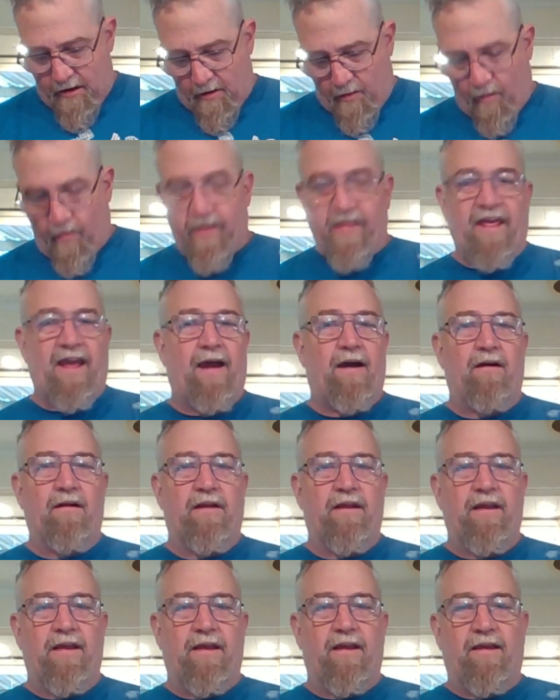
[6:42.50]
without
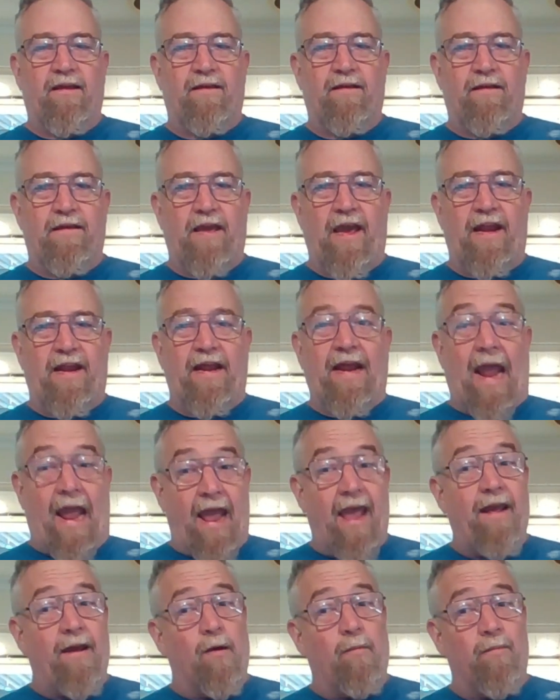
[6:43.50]
getting
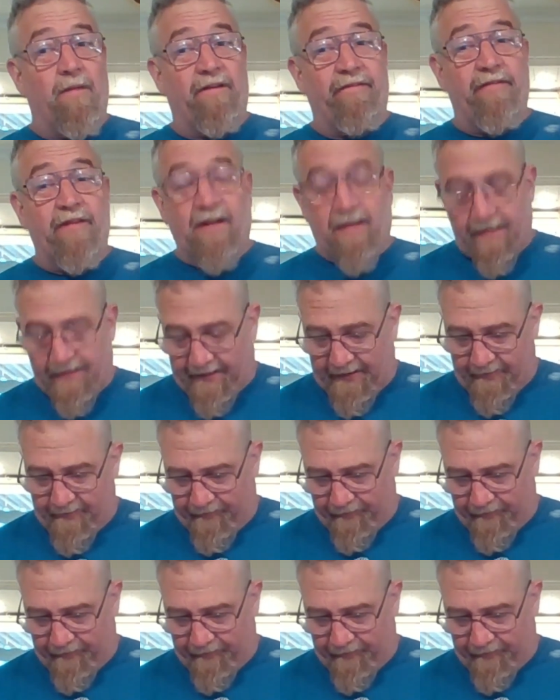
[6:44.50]
egg on my fingers.